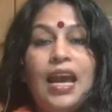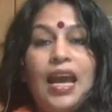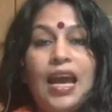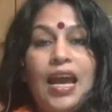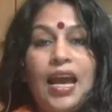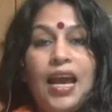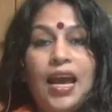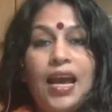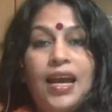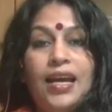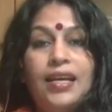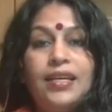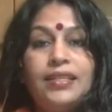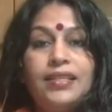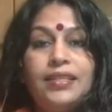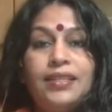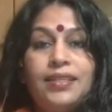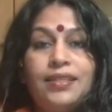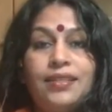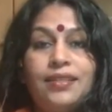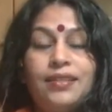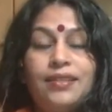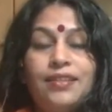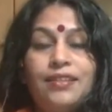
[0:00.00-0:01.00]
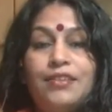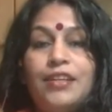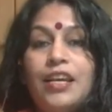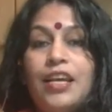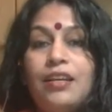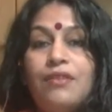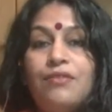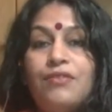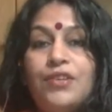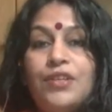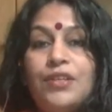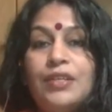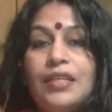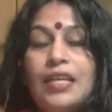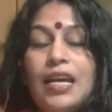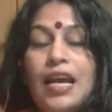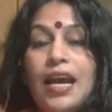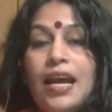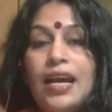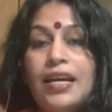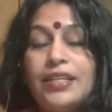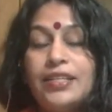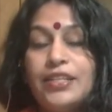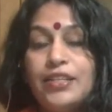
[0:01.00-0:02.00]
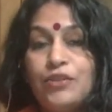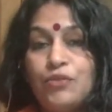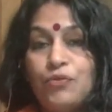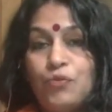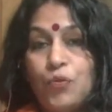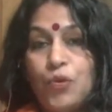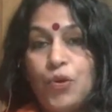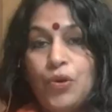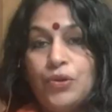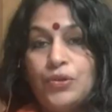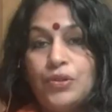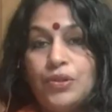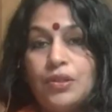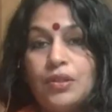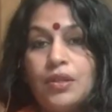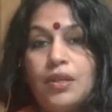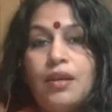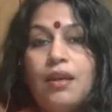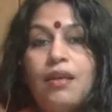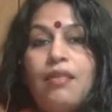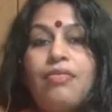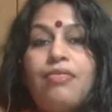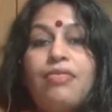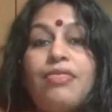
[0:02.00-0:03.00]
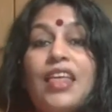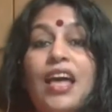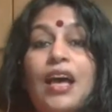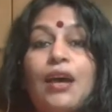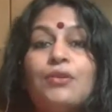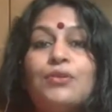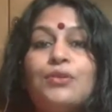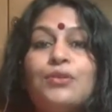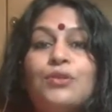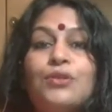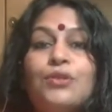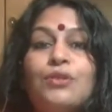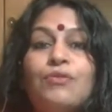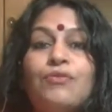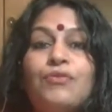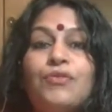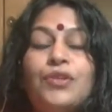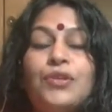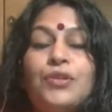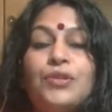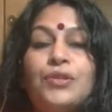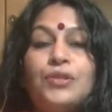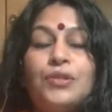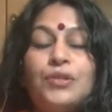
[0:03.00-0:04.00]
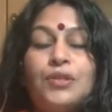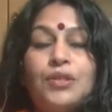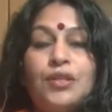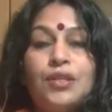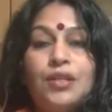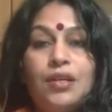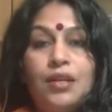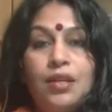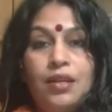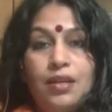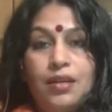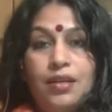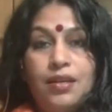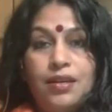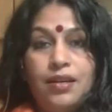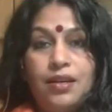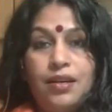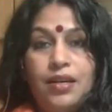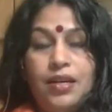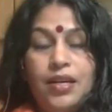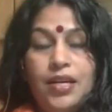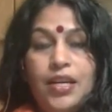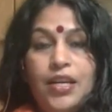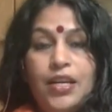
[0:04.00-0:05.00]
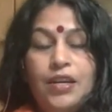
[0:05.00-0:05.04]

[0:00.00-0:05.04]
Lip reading: as relevant as it was thousands of years earlier,